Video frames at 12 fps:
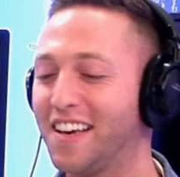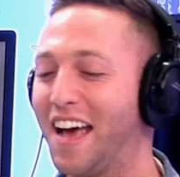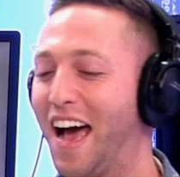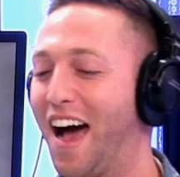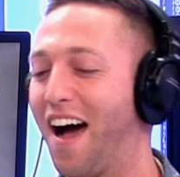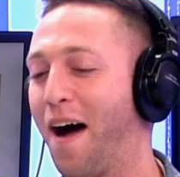
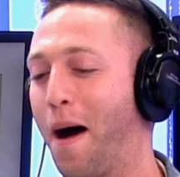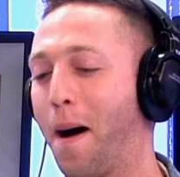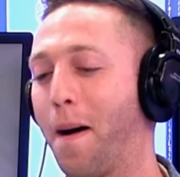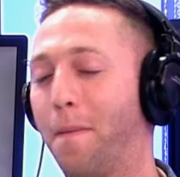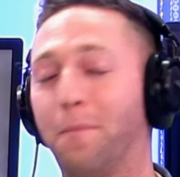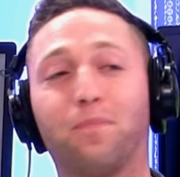
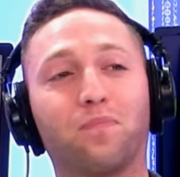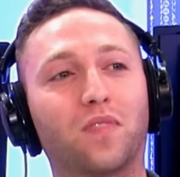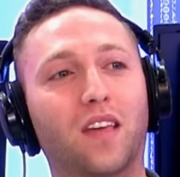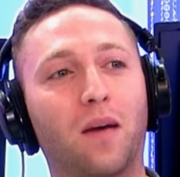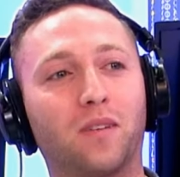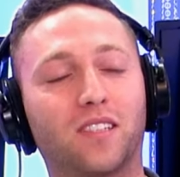
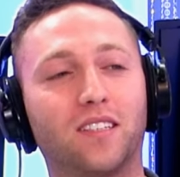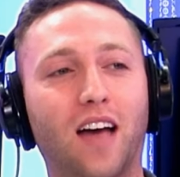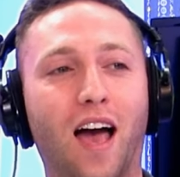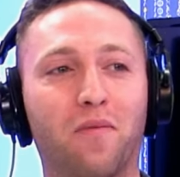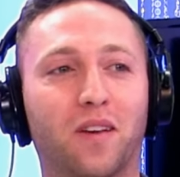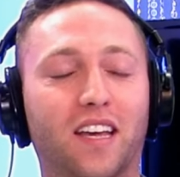Mr.
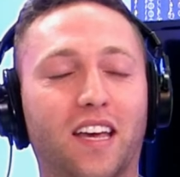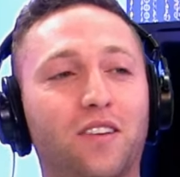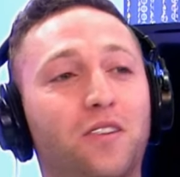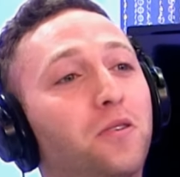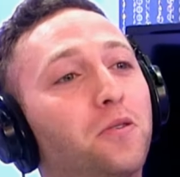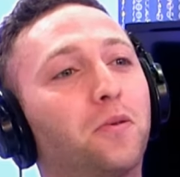Diamond, can
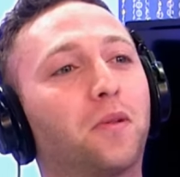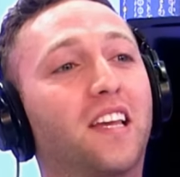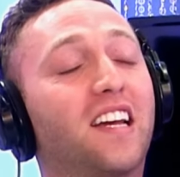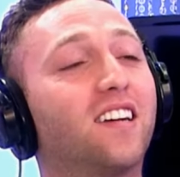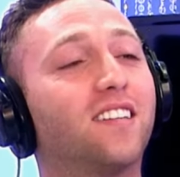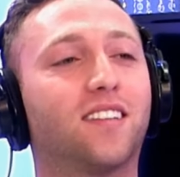you
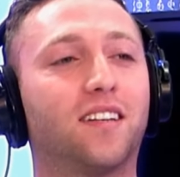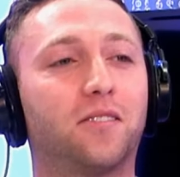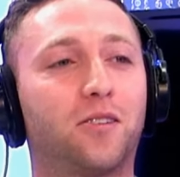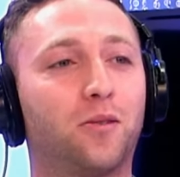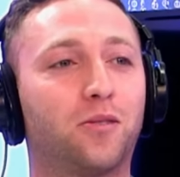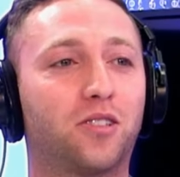lead us
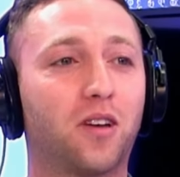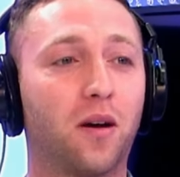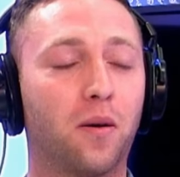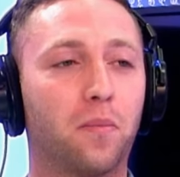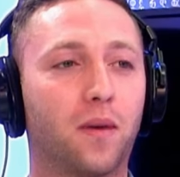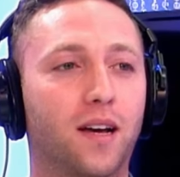into
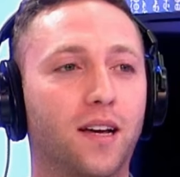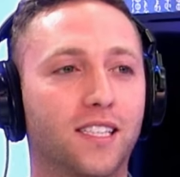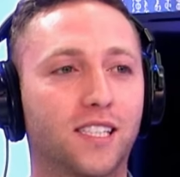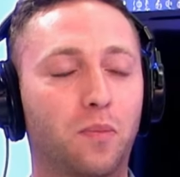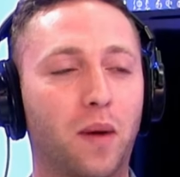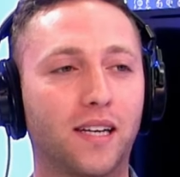some
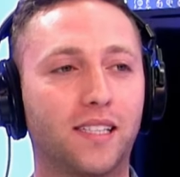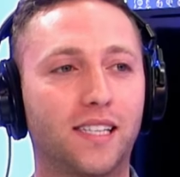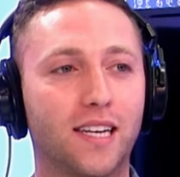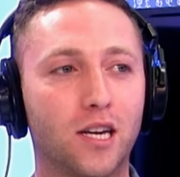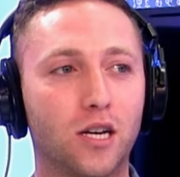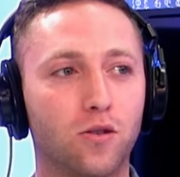spicy
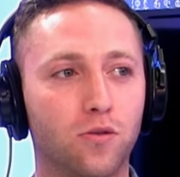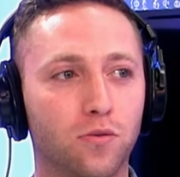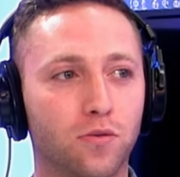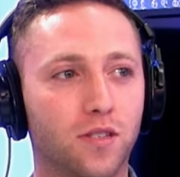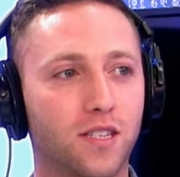news?